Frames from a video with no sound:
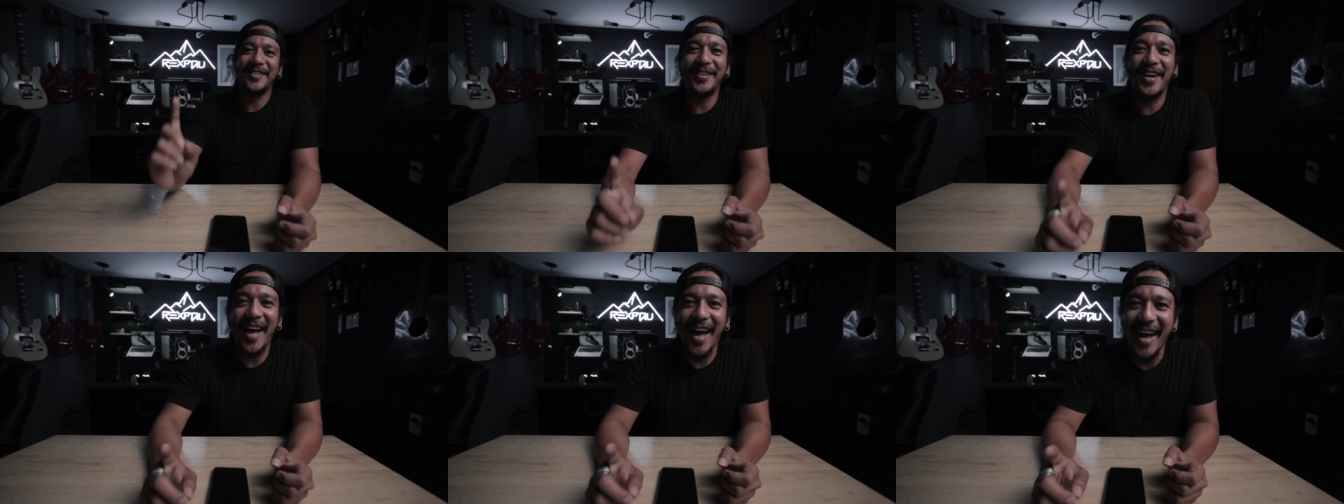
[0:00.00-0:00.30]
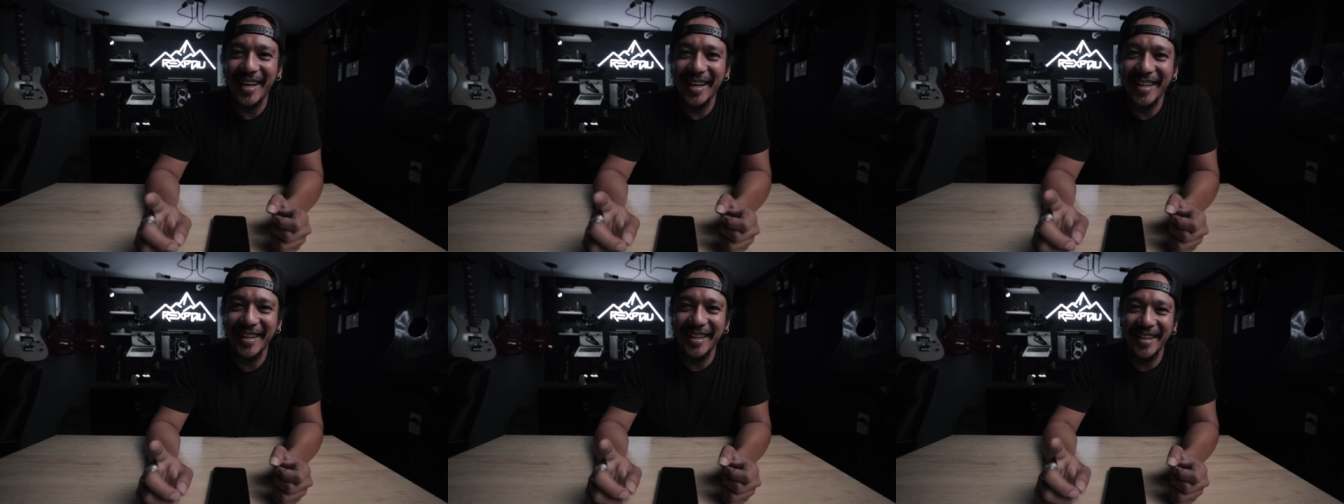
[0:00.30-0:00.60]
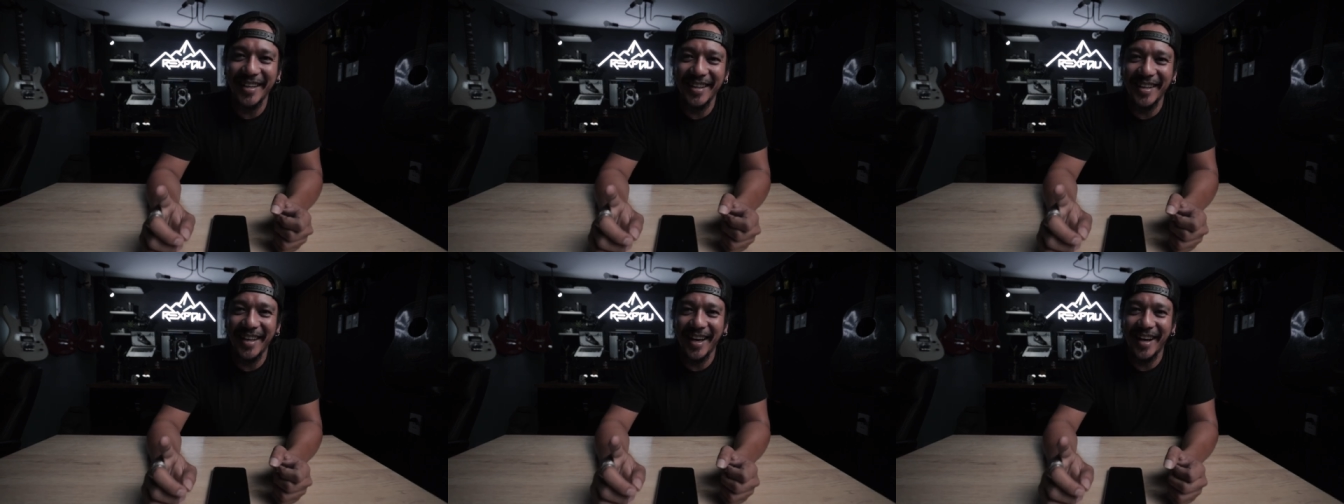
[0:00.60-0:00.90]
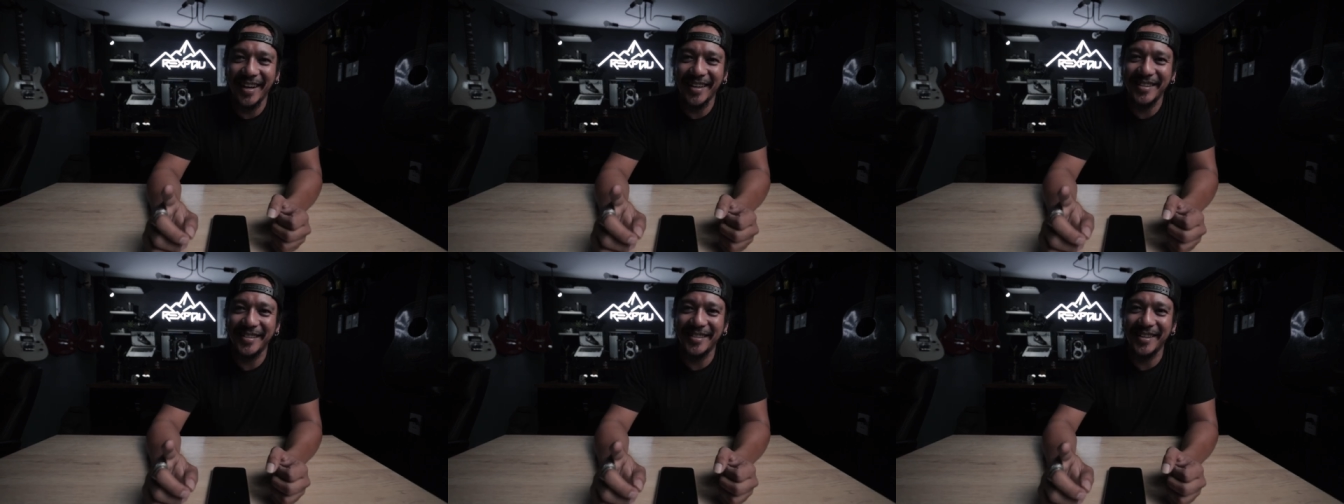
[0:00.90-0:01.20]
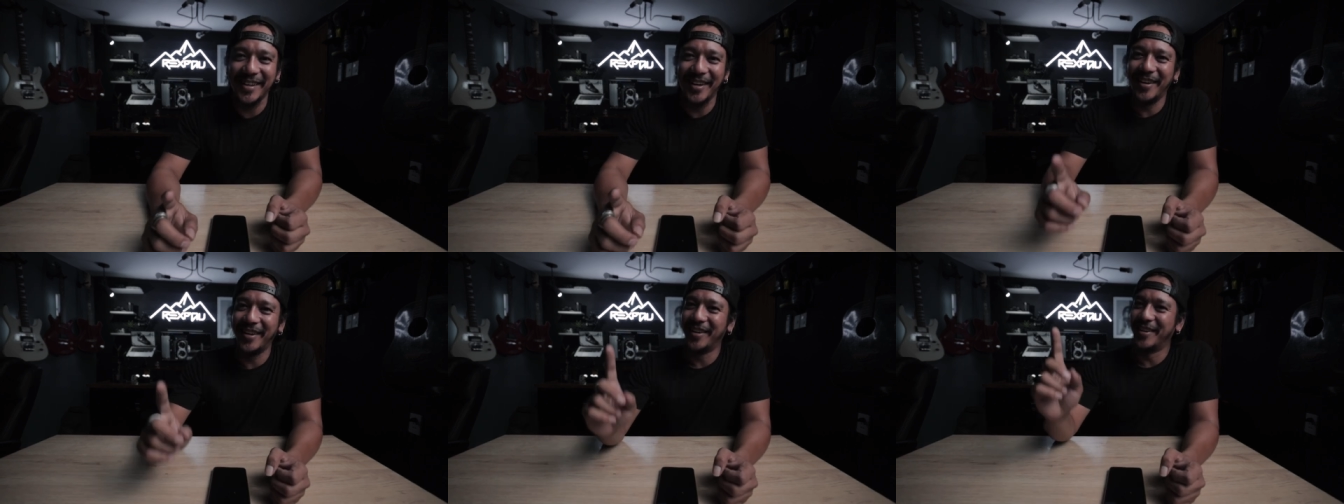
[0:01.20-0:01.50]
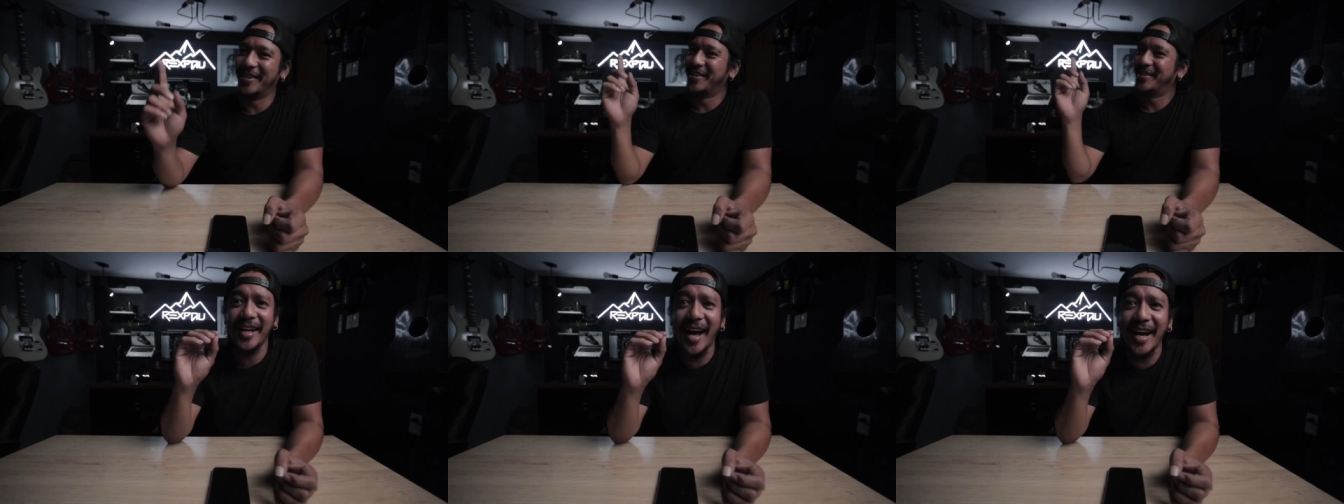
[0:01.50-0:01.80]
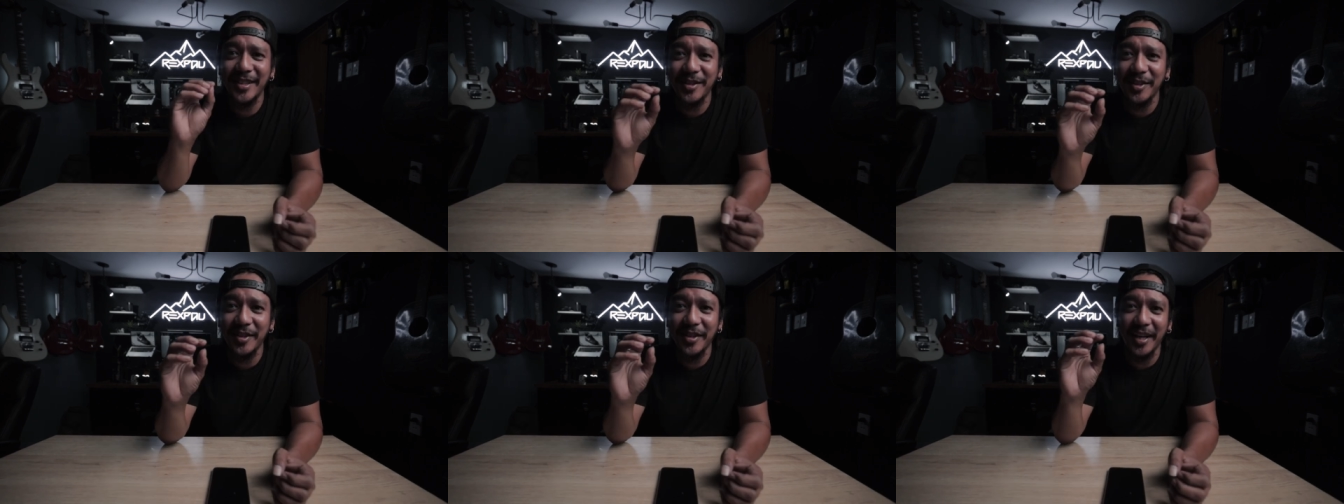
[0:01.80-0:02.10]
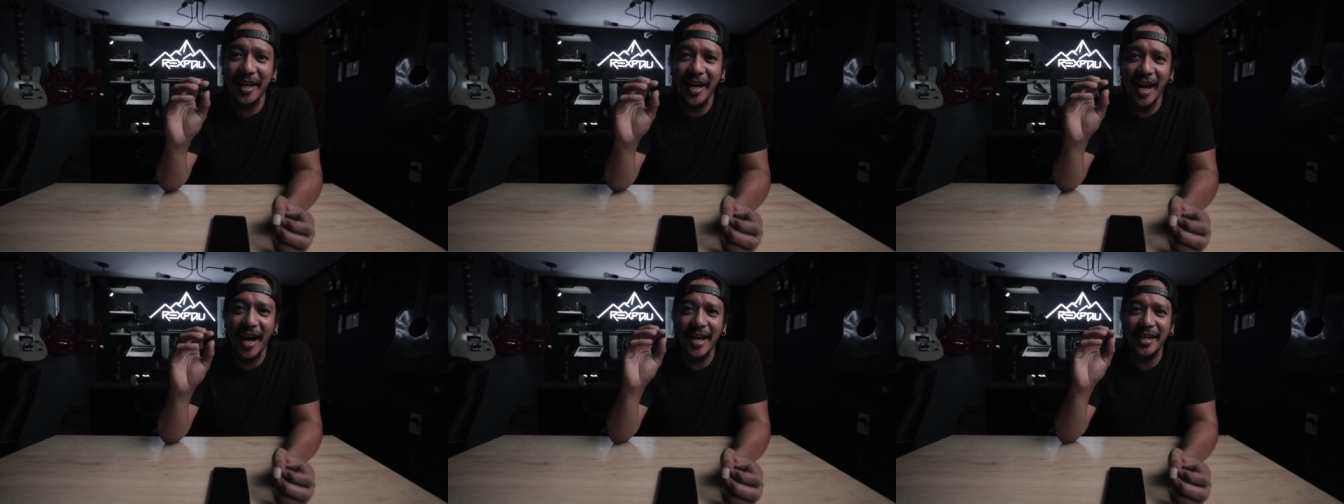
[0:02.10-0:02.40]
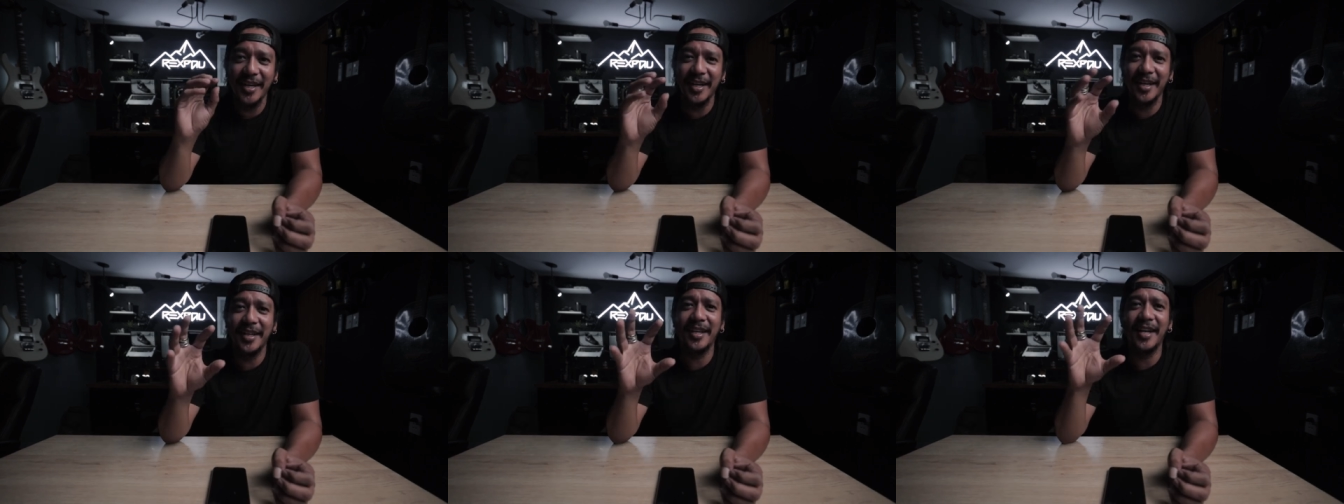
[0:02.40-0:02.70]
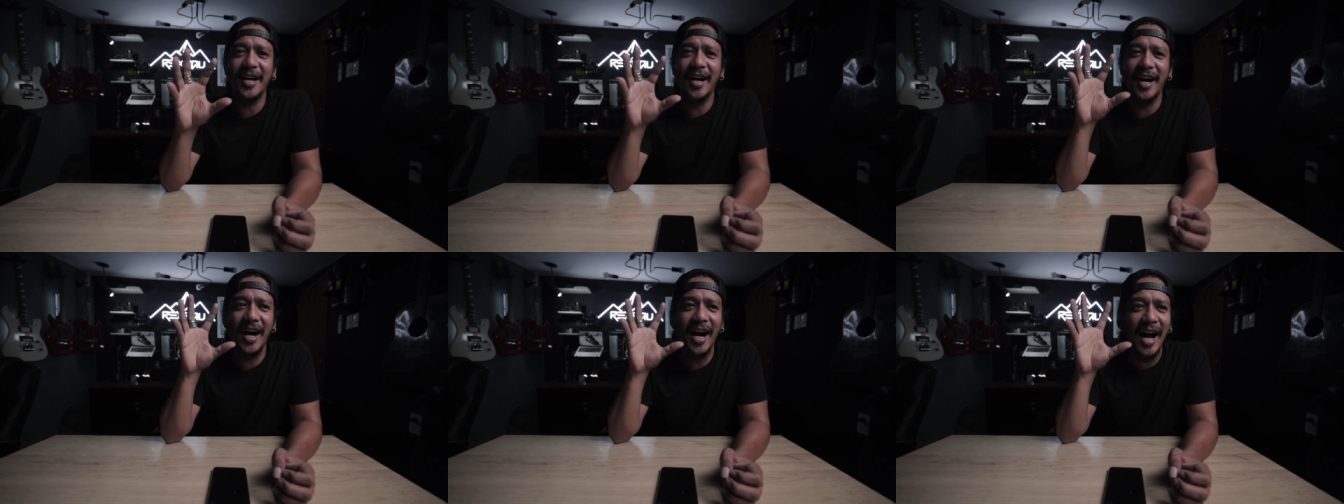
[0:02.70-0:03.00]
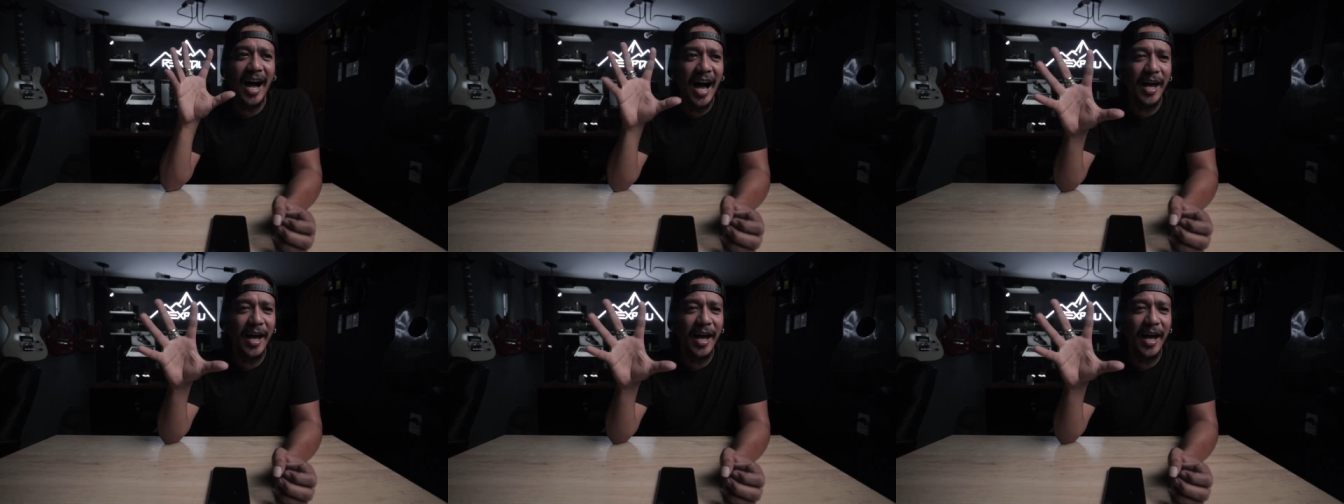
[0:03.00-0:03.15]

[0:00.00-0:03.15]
to hang it in there so it actually added a